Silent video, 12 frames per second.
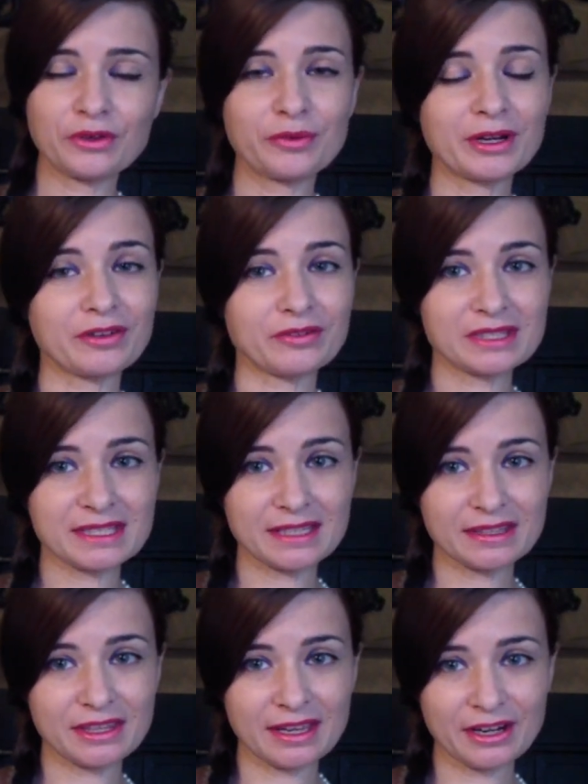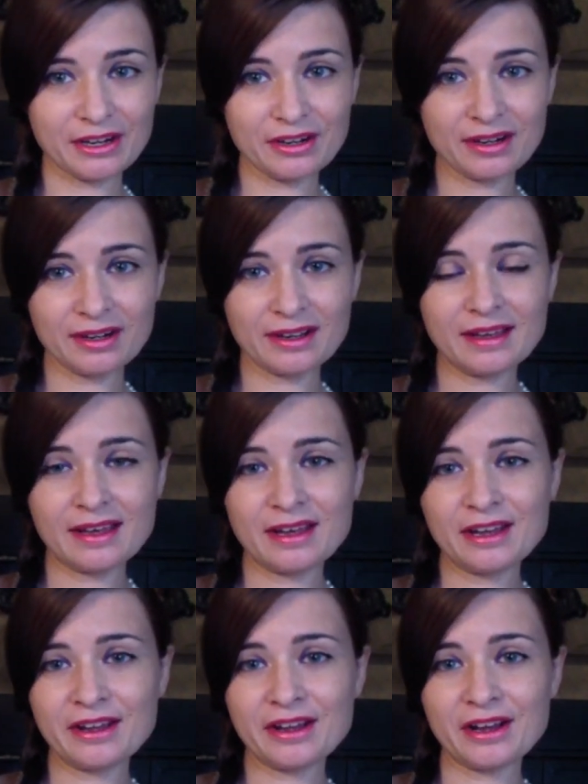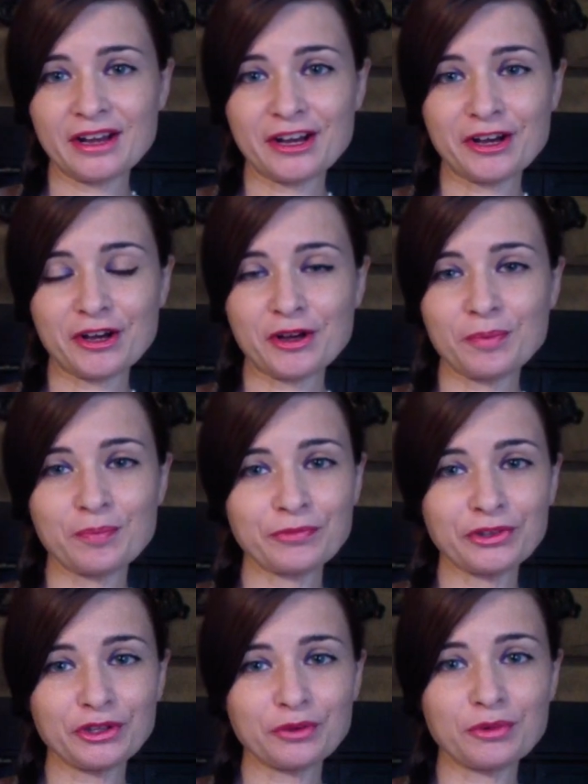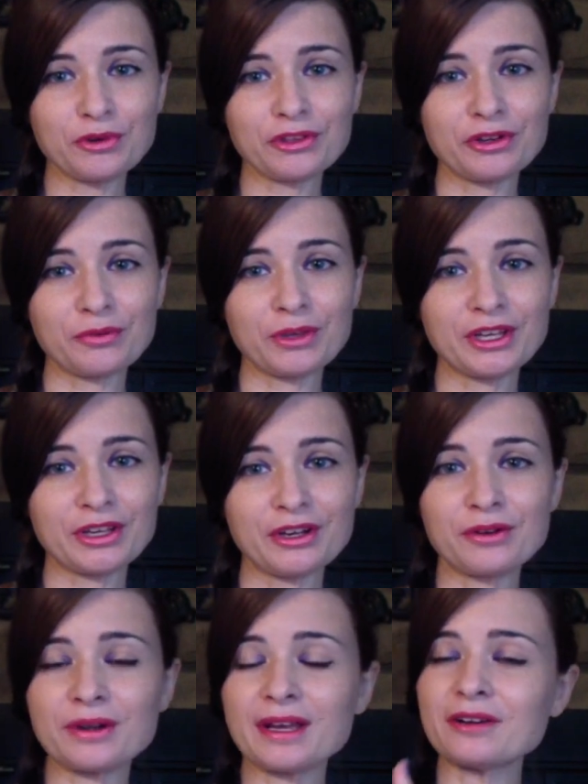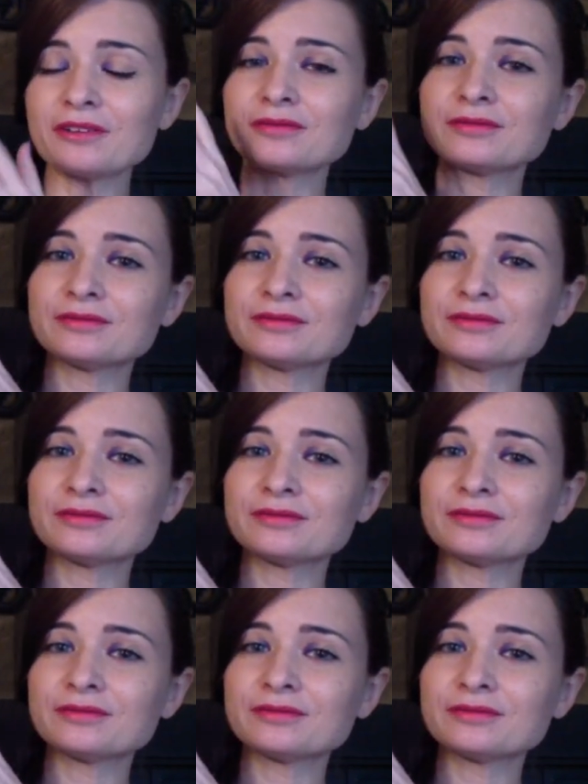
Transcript: When I visited there a little more than a week ago now.